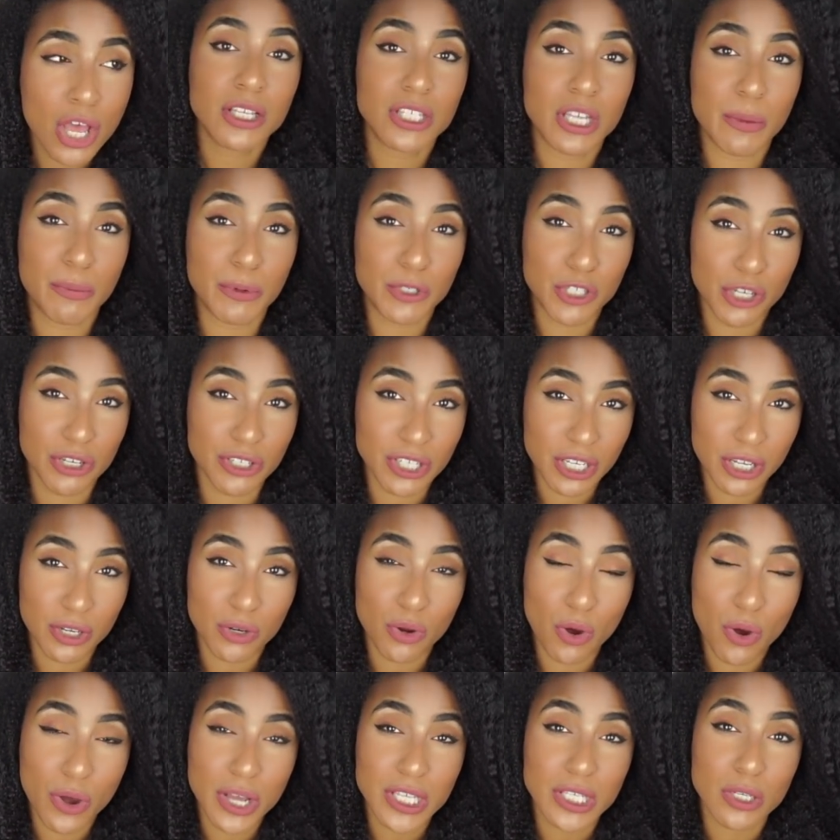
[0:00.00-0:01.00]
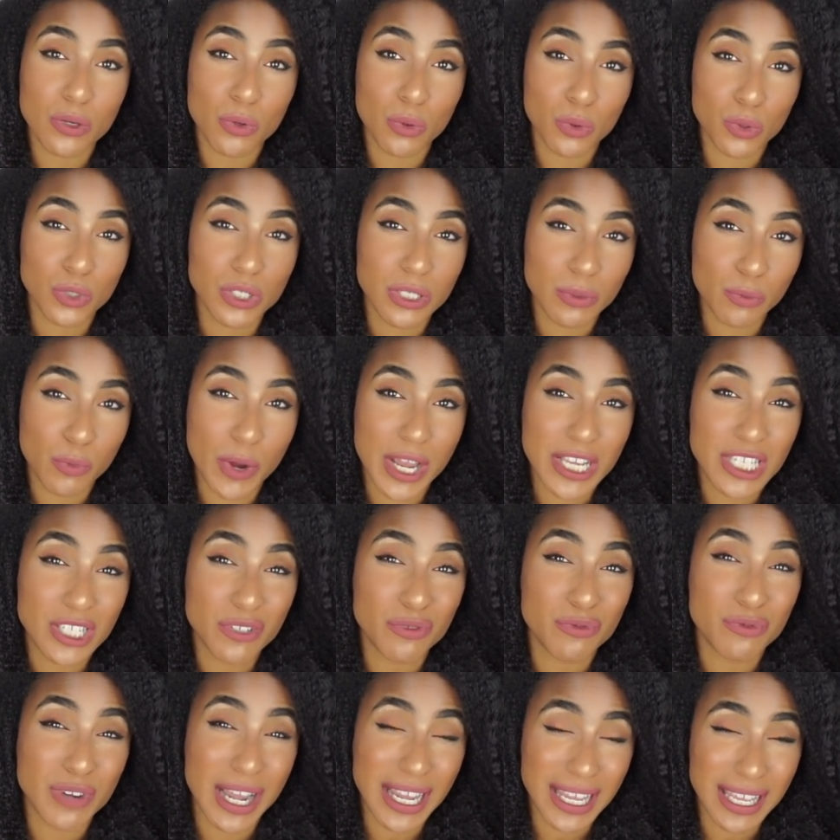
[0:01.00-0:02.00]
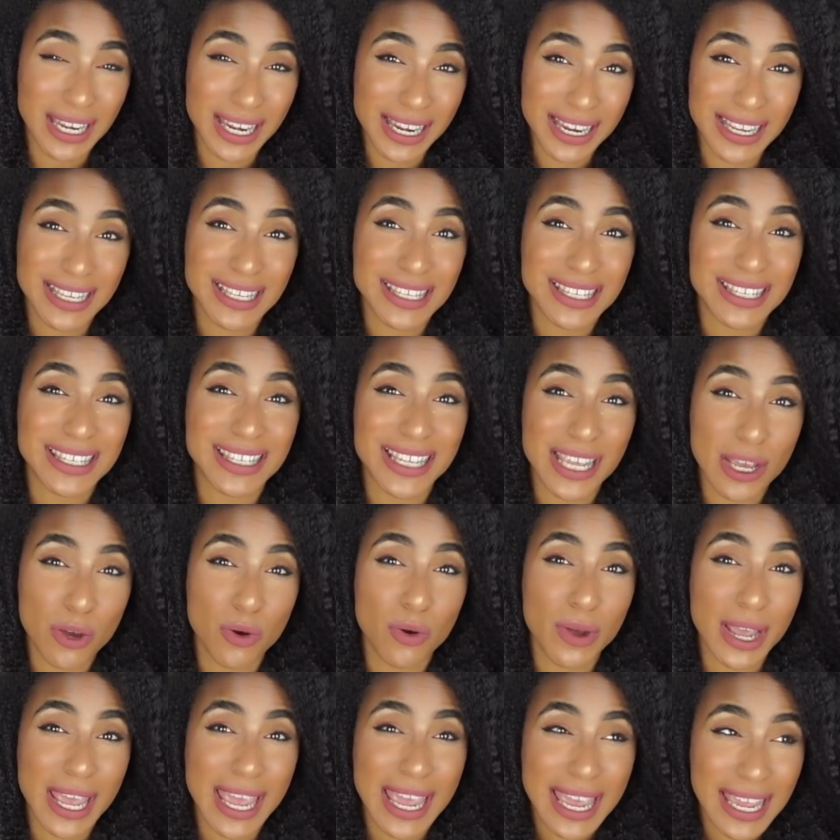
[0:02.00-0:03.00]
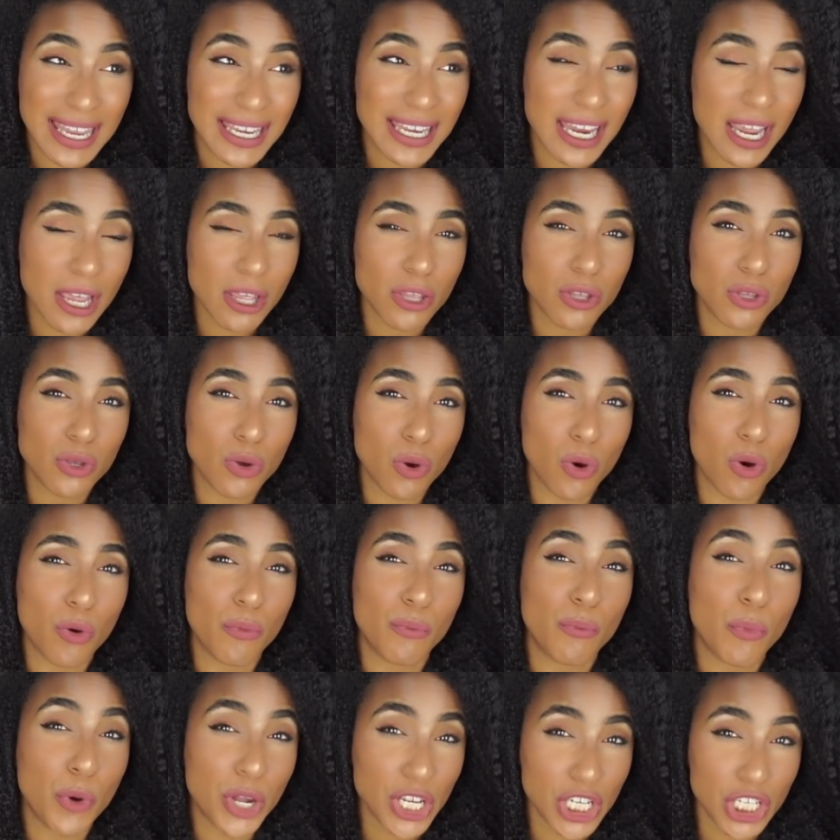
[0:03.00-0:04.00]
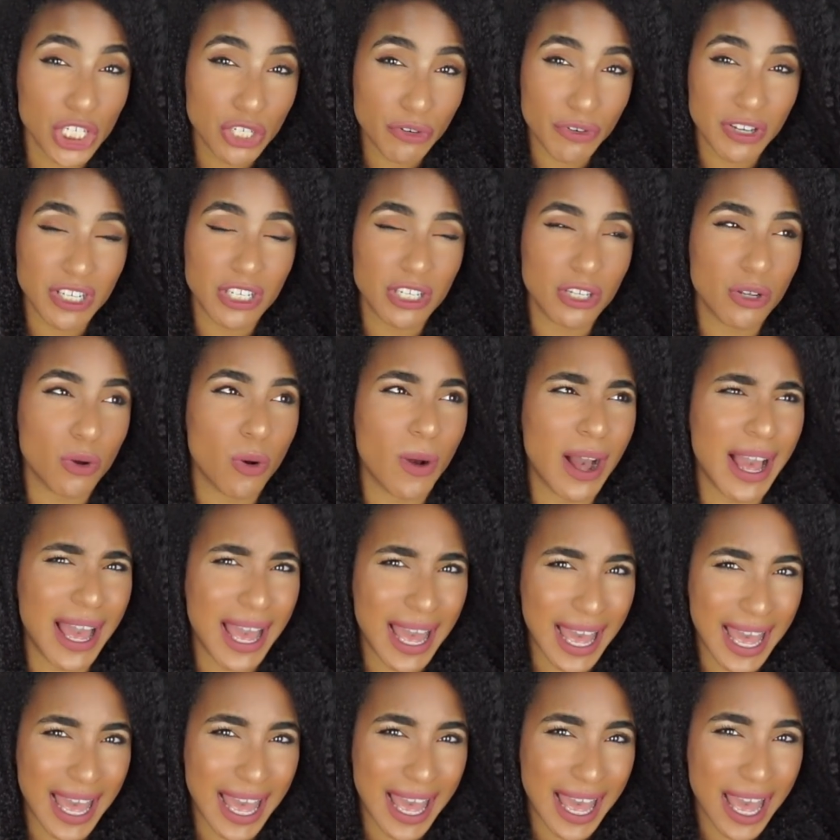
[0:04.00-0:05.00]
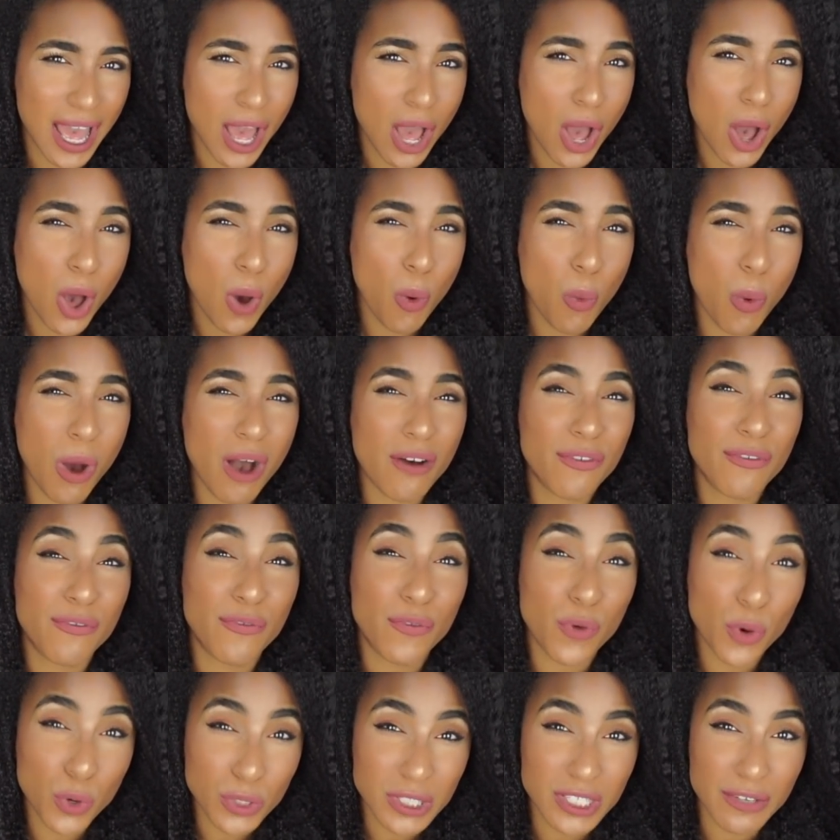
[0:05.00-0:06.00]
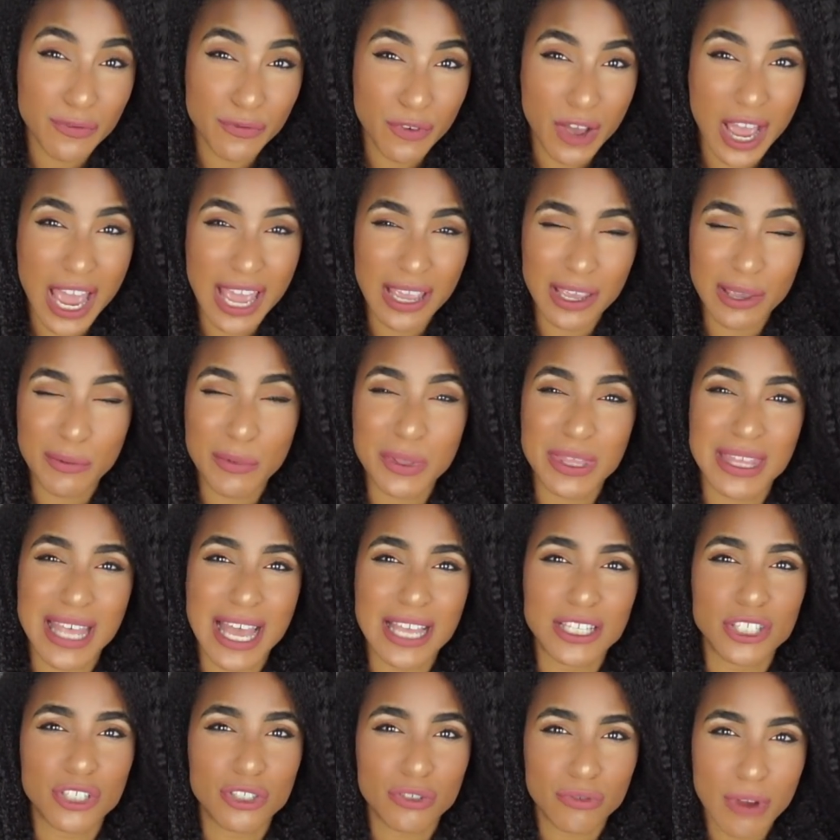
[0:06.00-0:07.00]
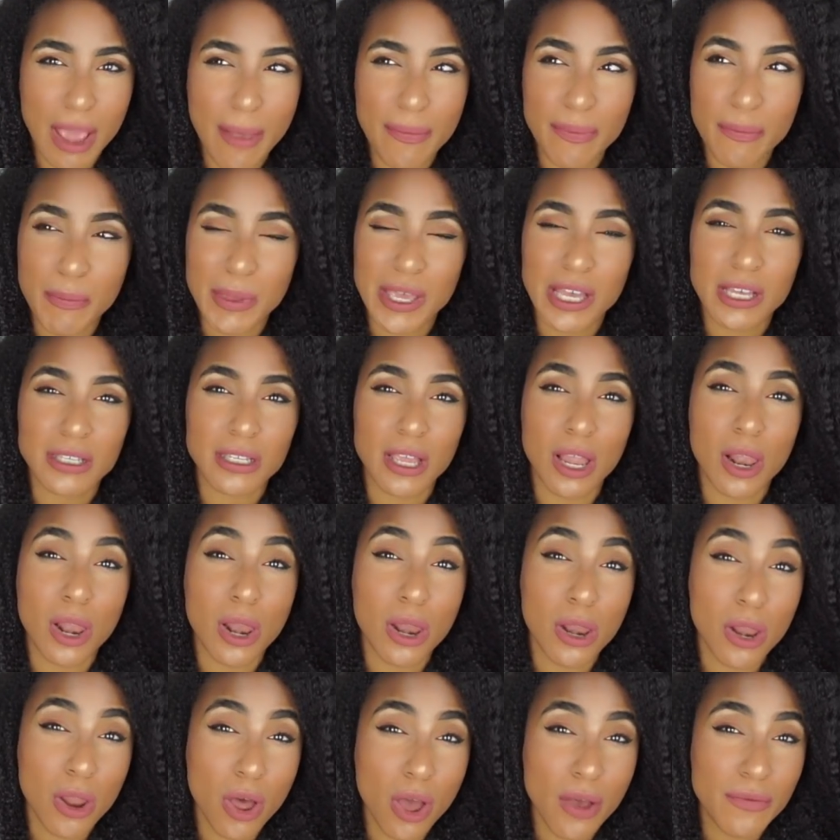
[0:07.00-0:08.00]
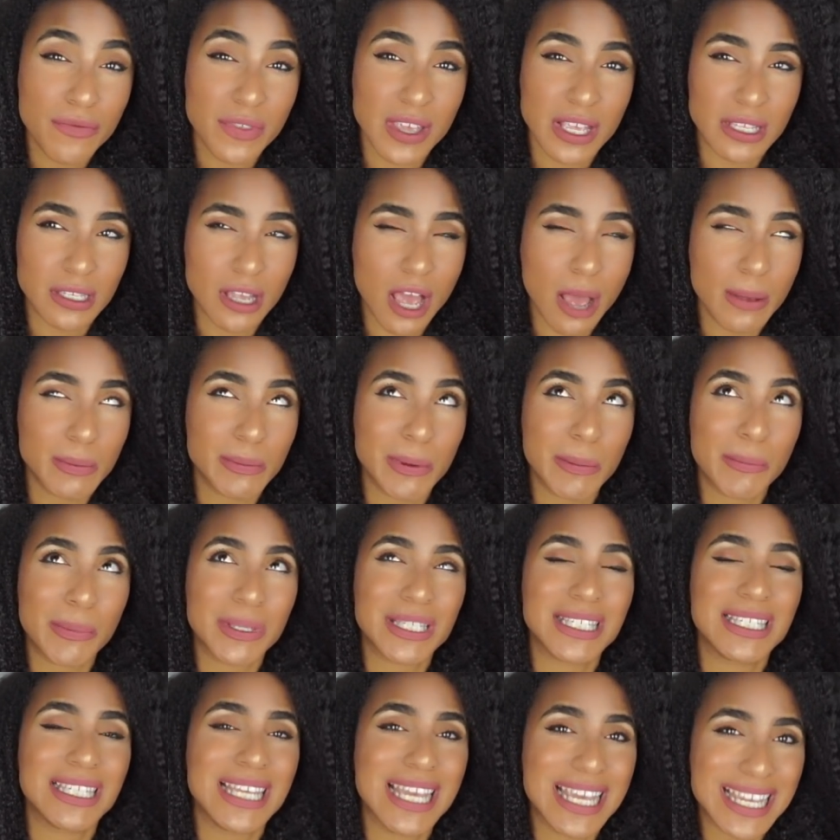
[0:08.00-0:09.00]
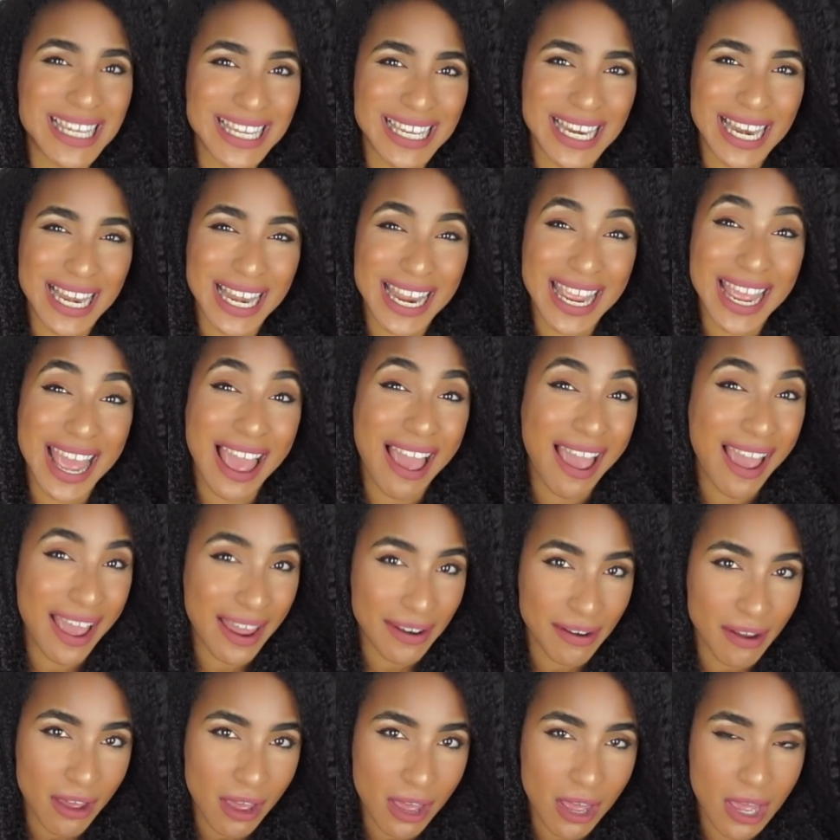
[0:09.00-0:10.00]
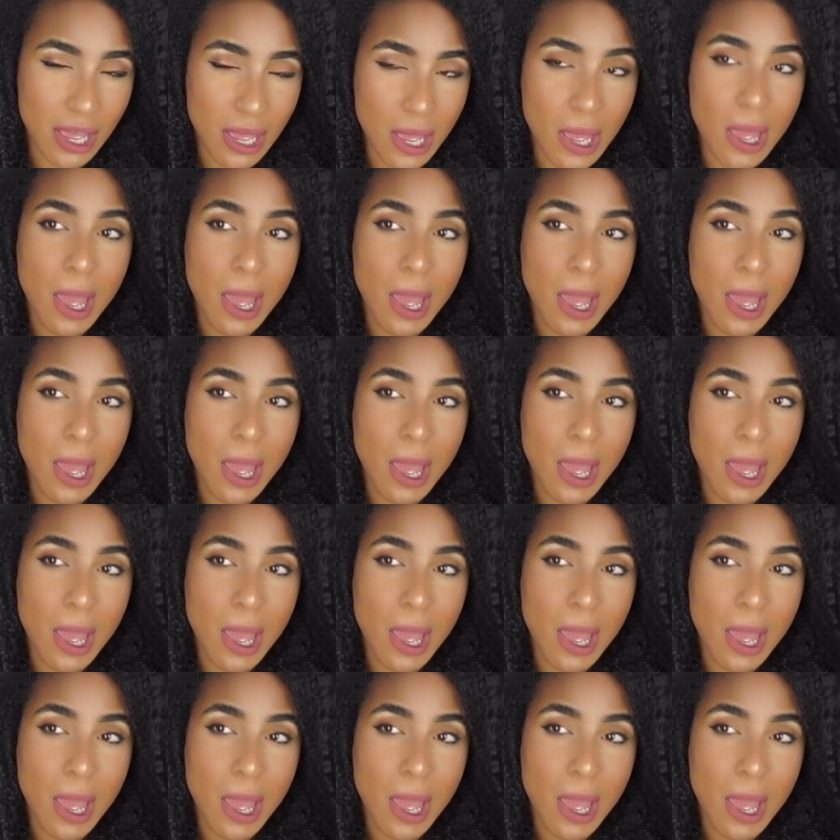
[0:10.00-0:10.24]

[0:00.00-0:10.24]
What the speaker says: So producing an oil is an awesome way to regularly seal in your moisture into your hair while fortifying it with that strength, because a lot of these herbs, but particularly henna